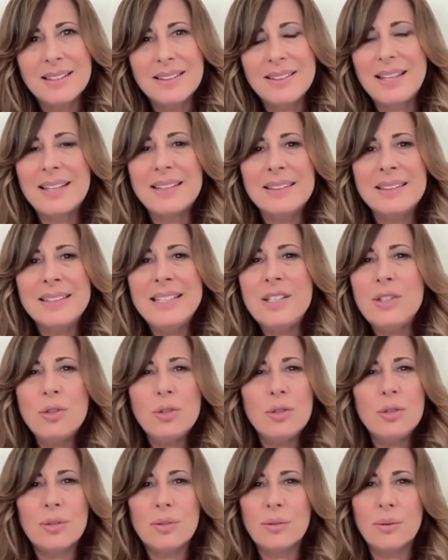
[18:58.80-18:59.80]
that leads
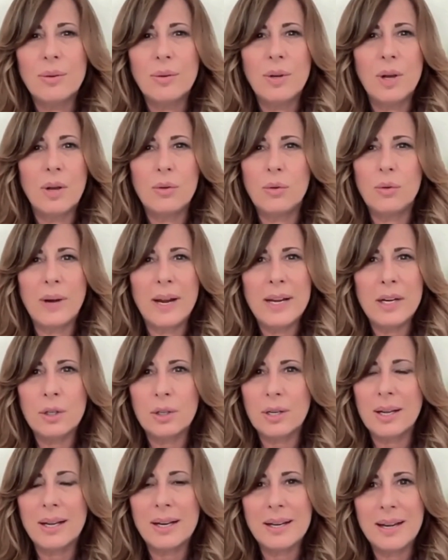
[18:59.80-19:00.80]
you to
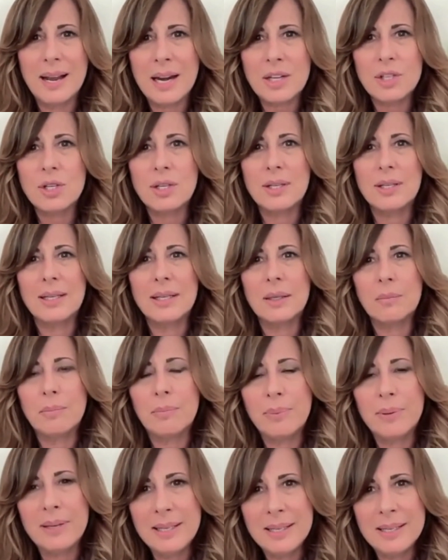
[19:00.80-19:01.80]
greater connection and
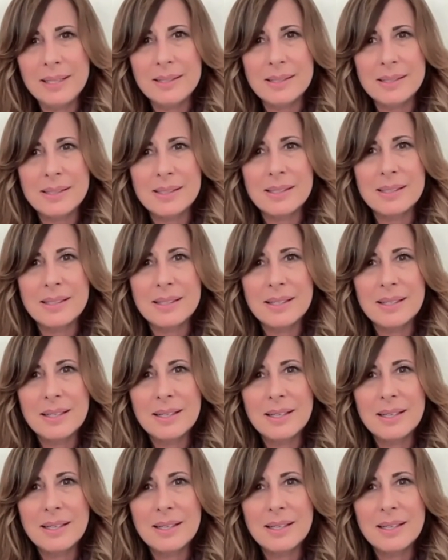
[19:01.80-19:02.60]
peace.